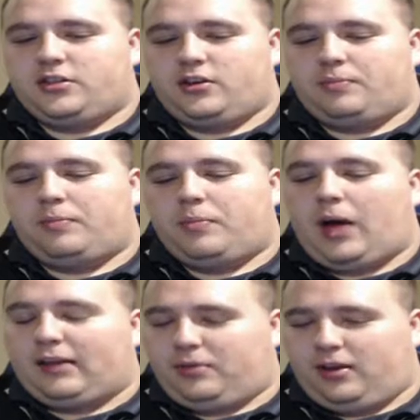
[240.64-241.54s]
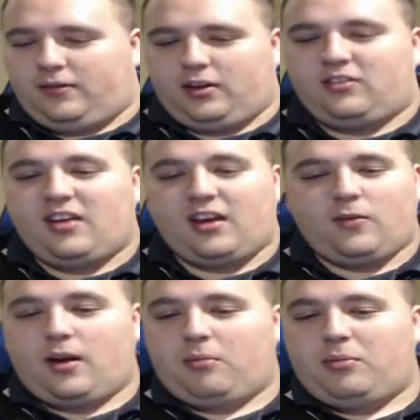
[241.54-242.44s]
year, possibly even a
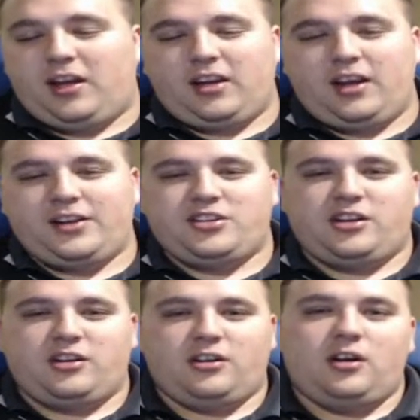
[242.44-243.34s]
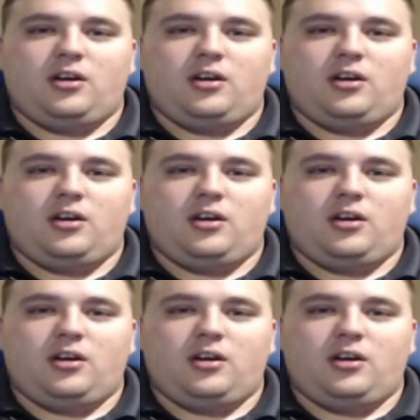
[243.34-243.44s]
second-round pick next year.